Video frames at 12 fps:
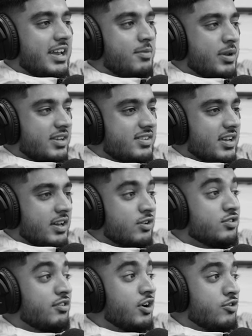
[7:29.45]
Kidderminster. No,
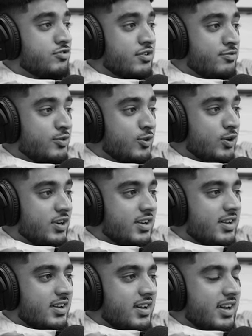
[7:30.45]
sorry, 104
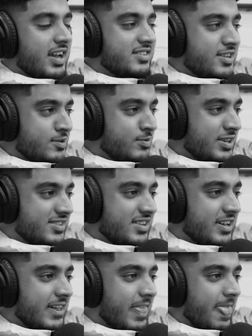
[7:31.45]
against
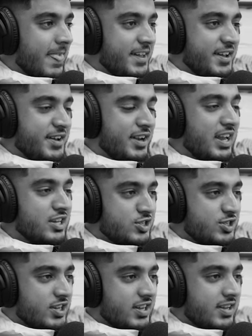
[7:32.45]
Kidderminster
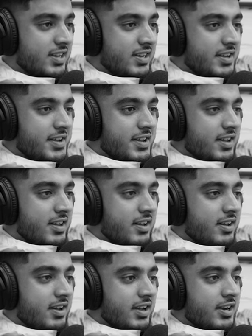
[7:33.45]
last year
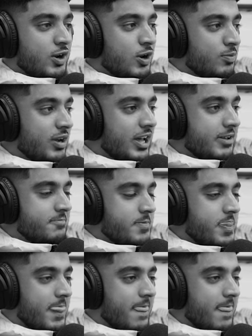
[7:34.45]
in a club game.